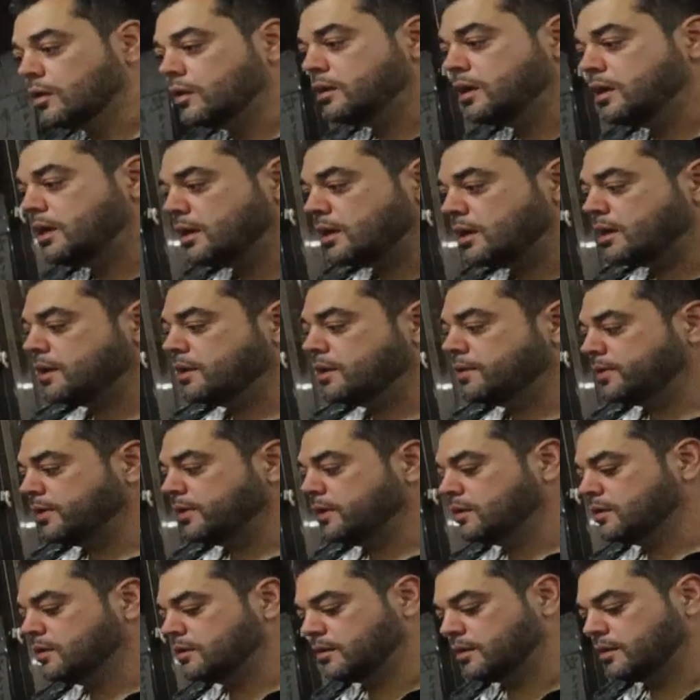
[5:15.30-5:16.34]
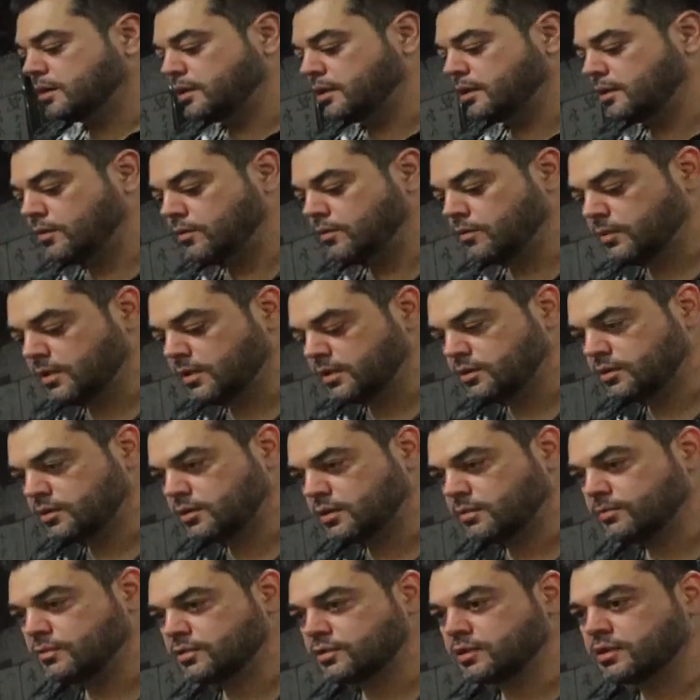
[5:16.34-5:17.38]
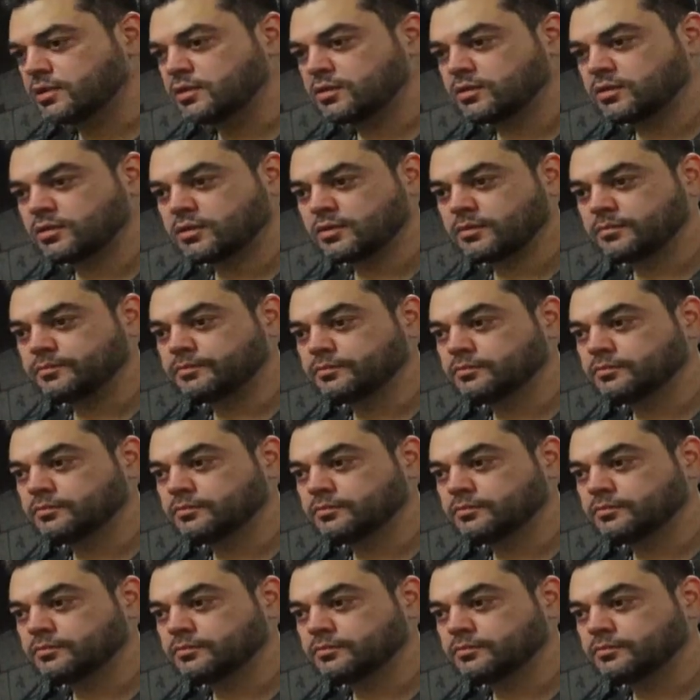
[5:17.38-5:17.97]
Yeah, I think I want some sauce.